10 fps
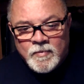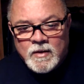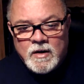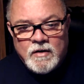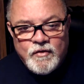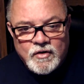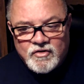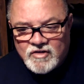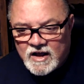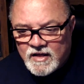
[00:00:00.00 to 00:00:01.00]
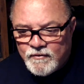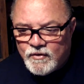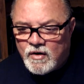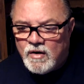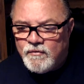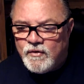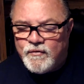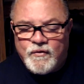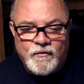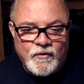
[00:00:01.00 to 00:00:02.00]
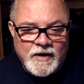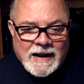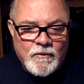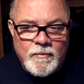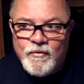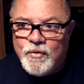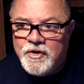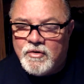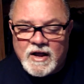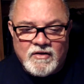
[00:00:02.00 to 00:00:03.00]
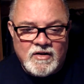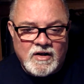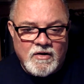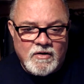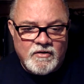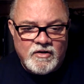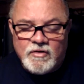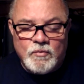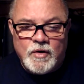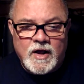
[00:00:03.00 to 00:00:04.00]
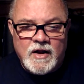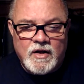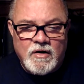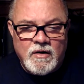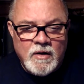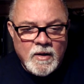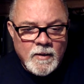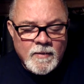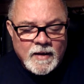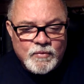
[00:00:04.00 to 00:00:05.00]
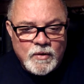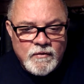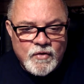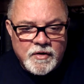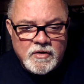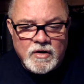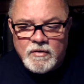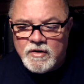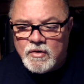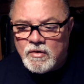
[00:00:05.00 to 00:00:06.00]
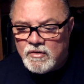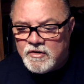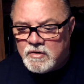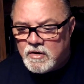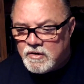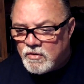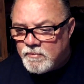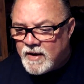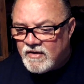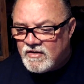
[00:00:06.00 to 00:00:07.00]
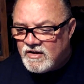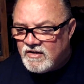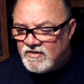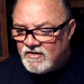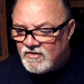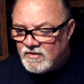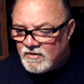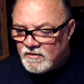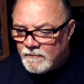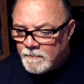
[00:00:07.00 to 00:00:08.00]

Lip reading: You know, if you've got to stay there for an hour before the dog gets in the car because it doesn't want to get in the car, that's what you've got to do. The dog makes the decisions.